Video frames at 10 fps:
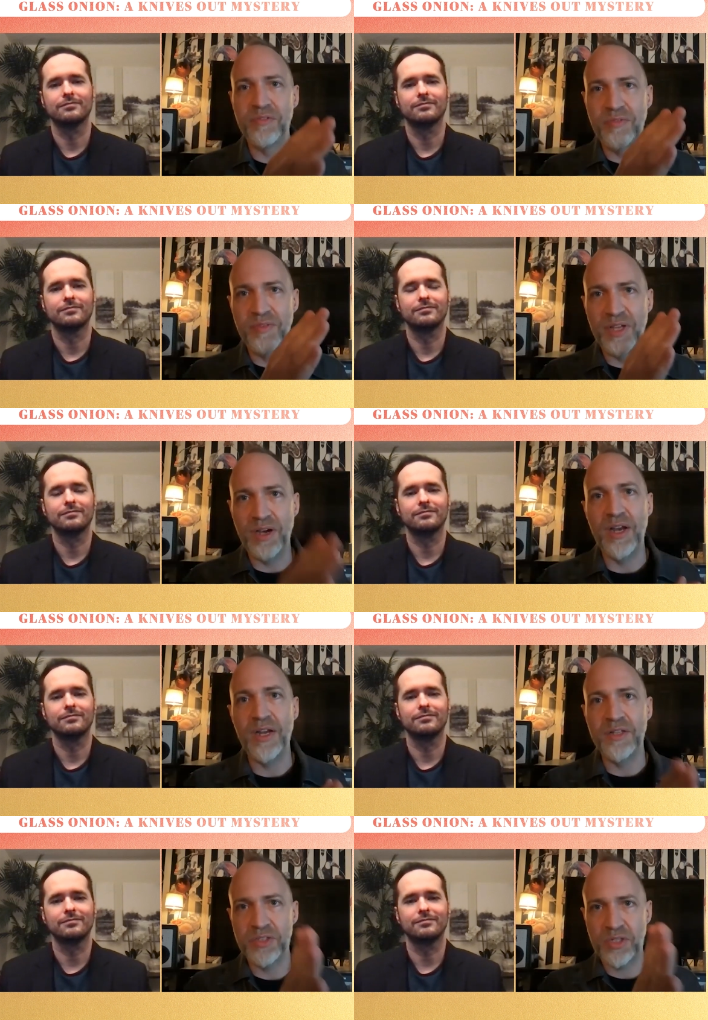Speaker 1: of the
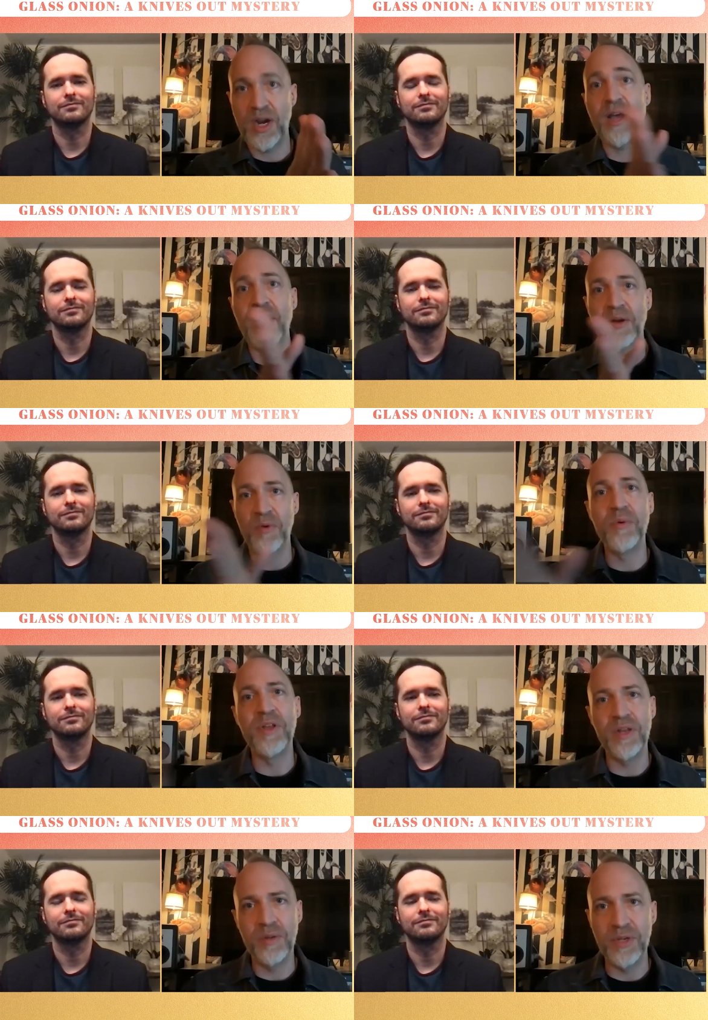audience tracking
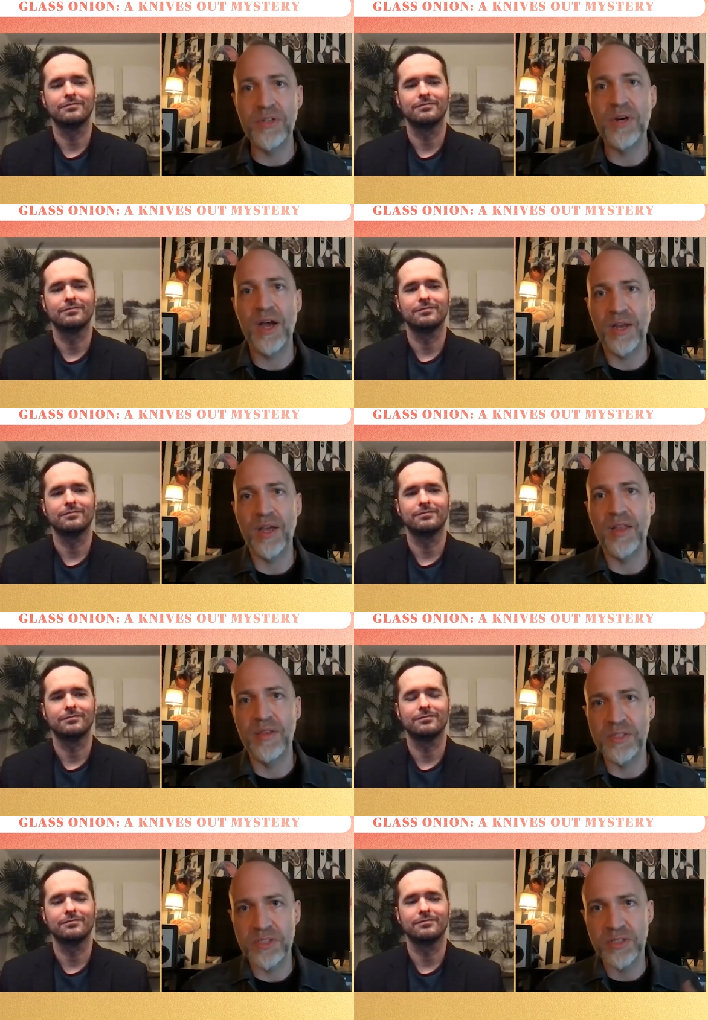what we need to be
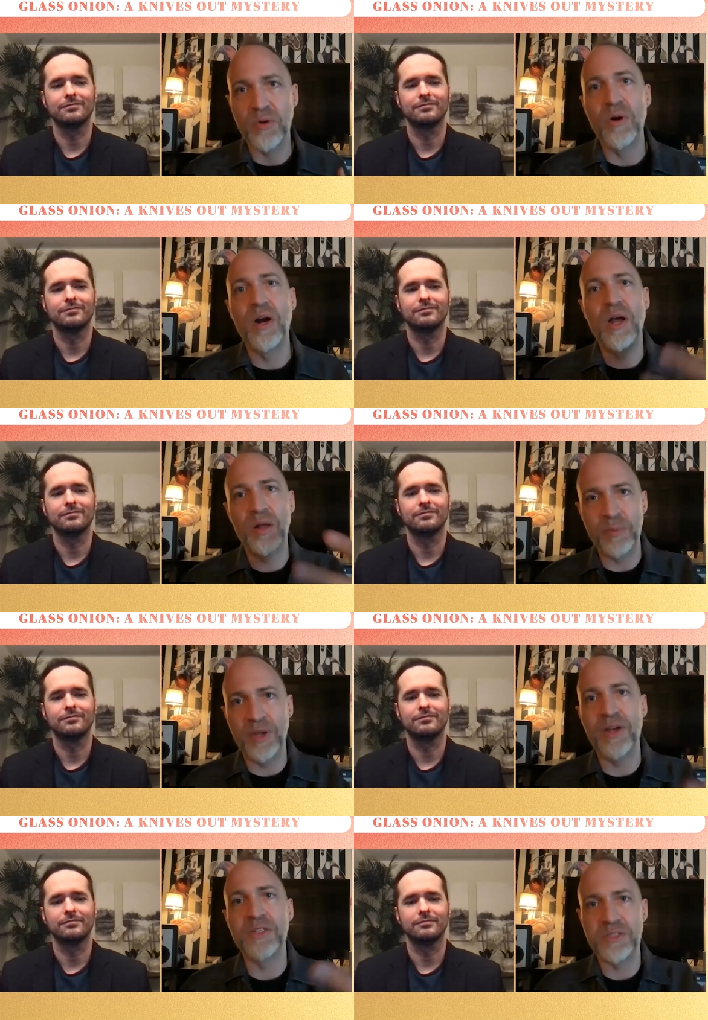tracking and the score
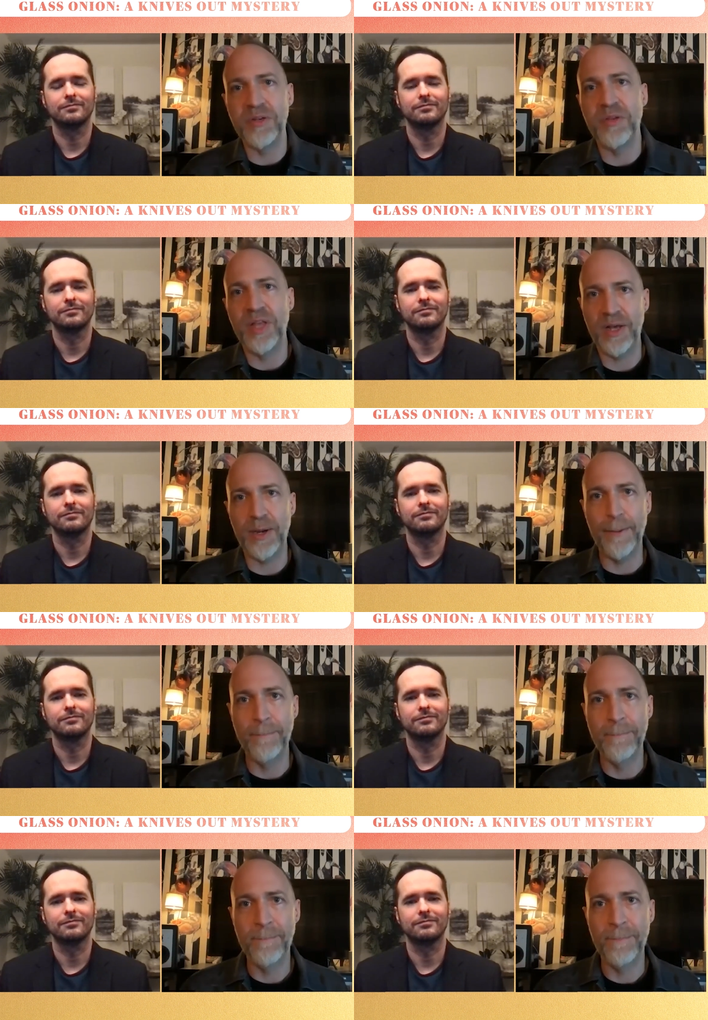helping us do that.
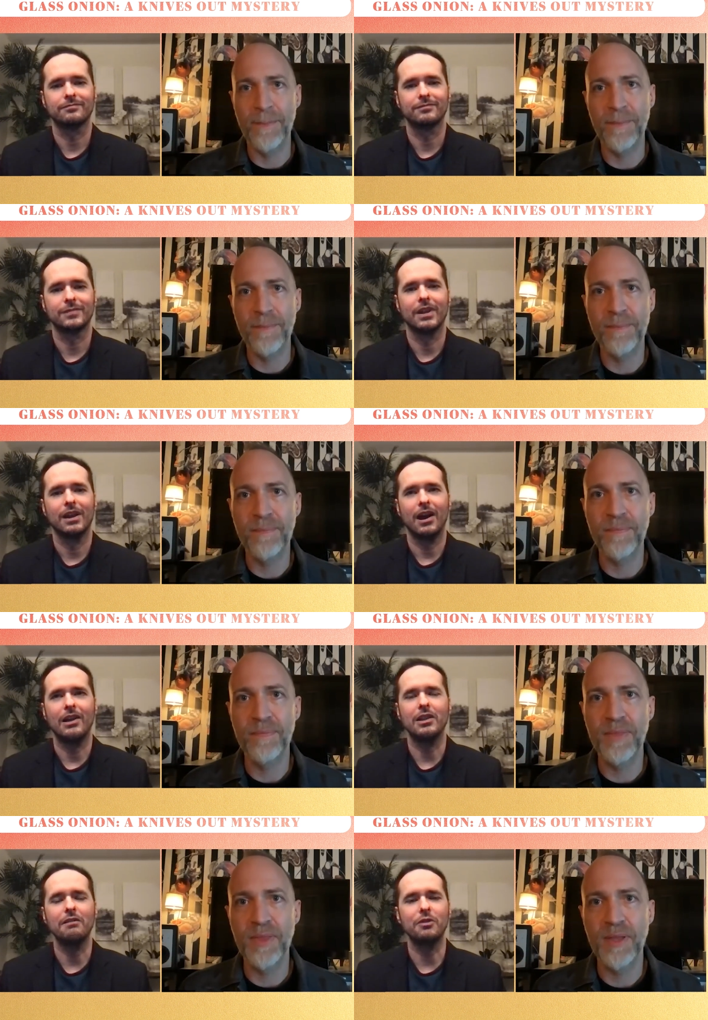
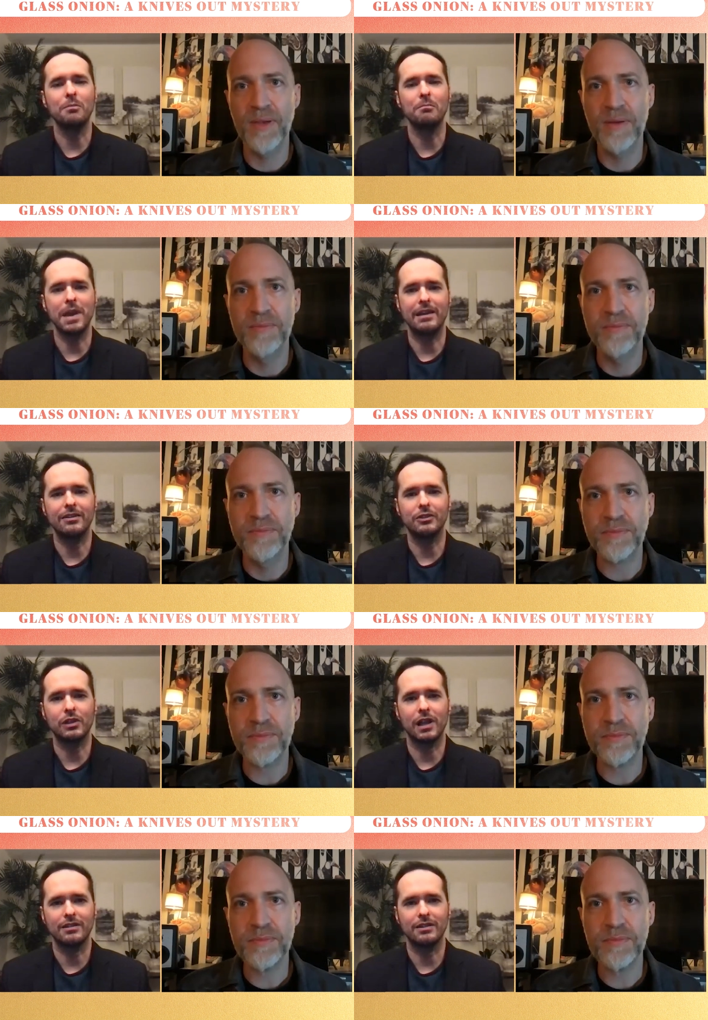
Speaker 2: I love the
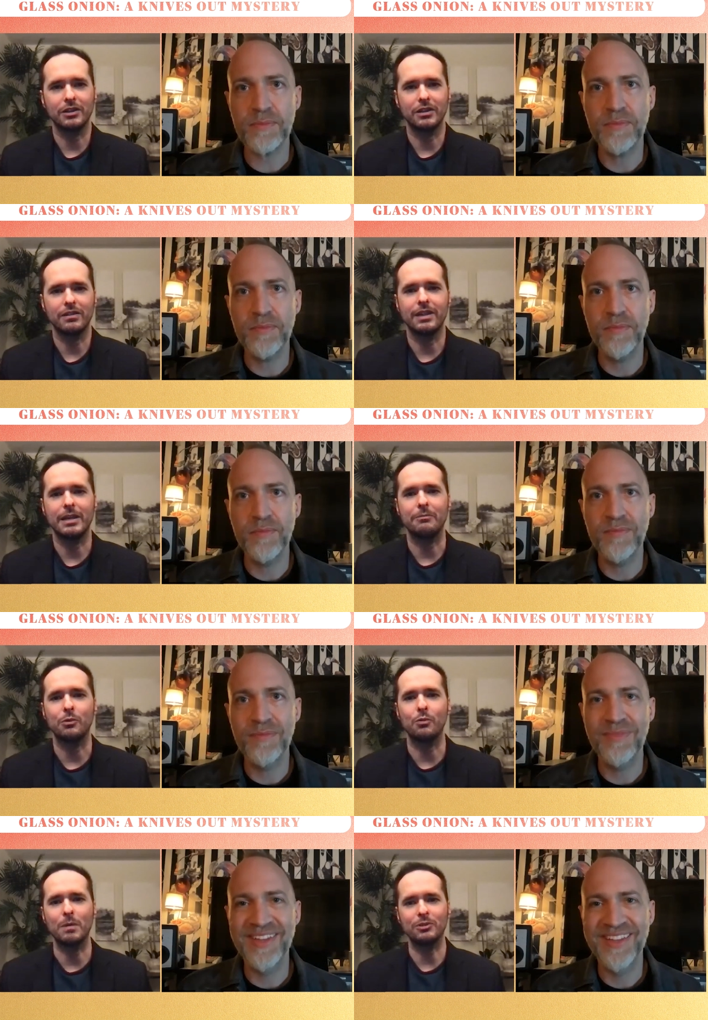main glass onion theme,
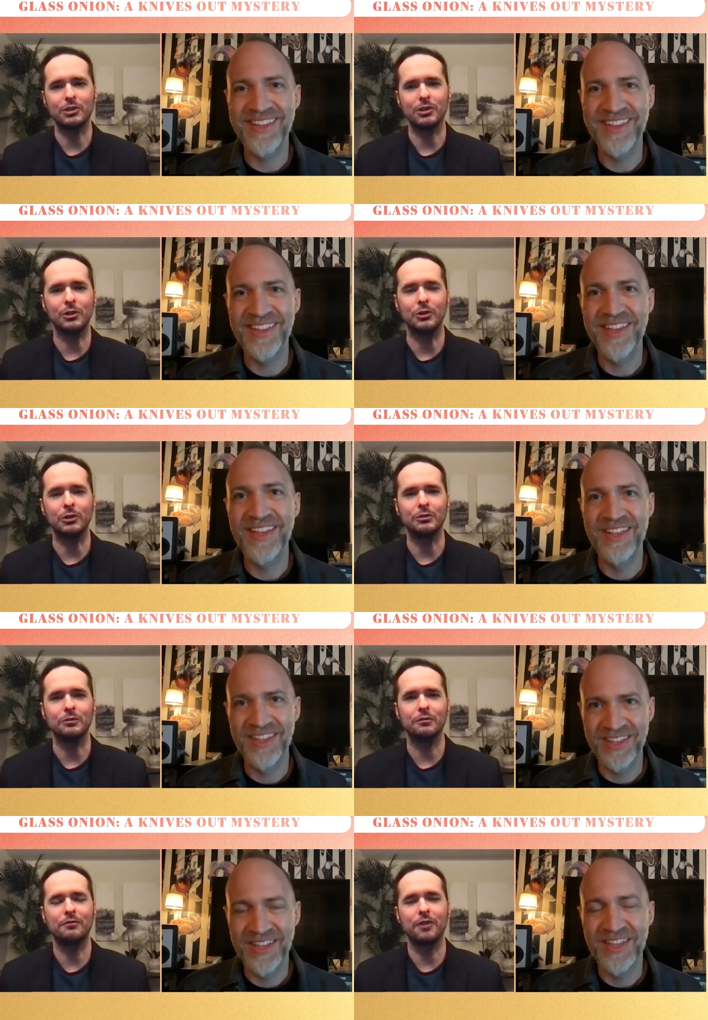the
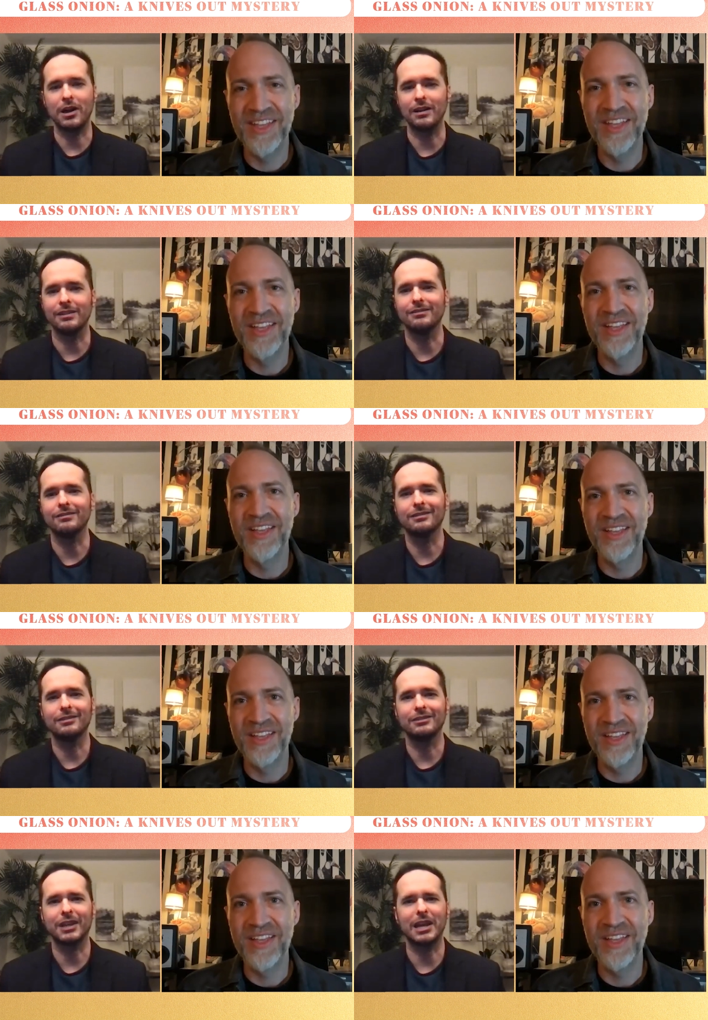whimsical, fun,
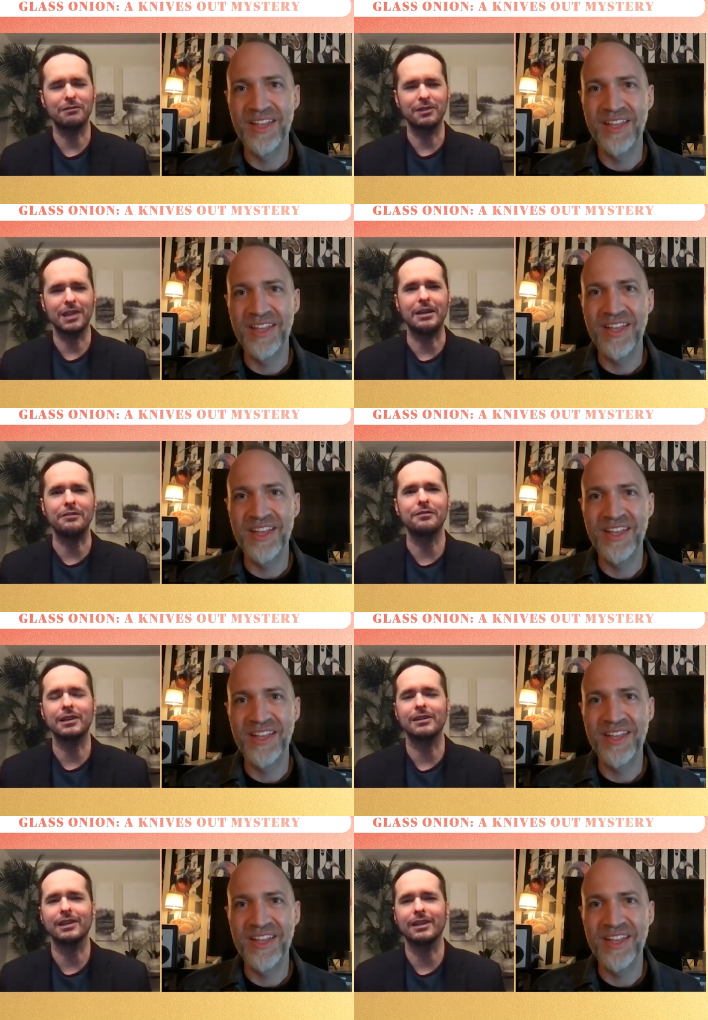kind of light
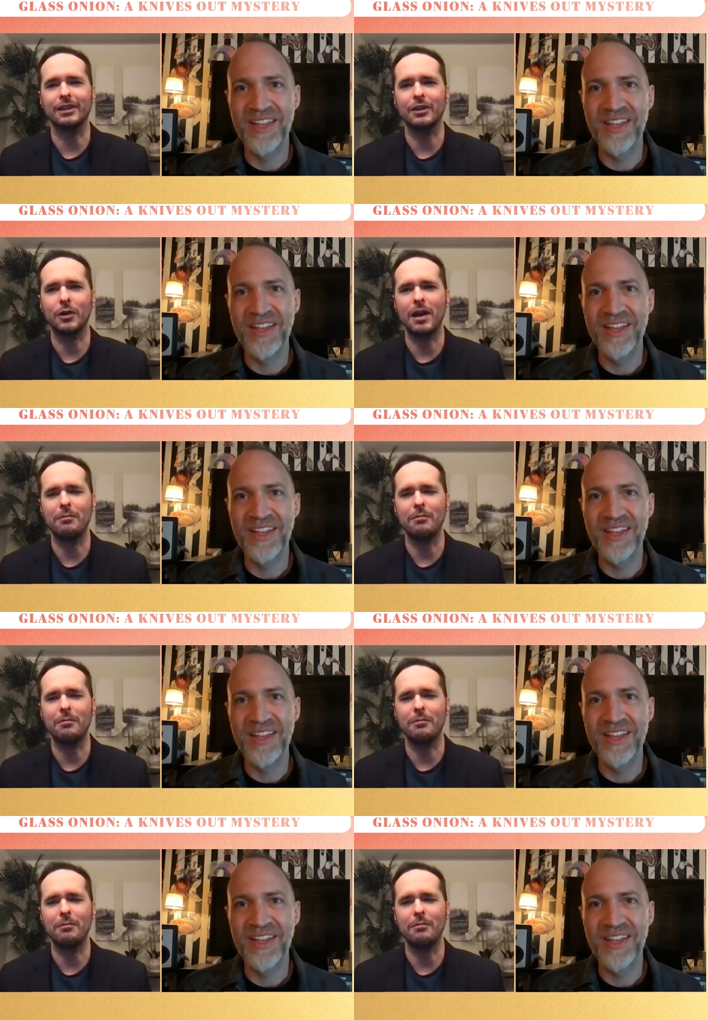feeling. I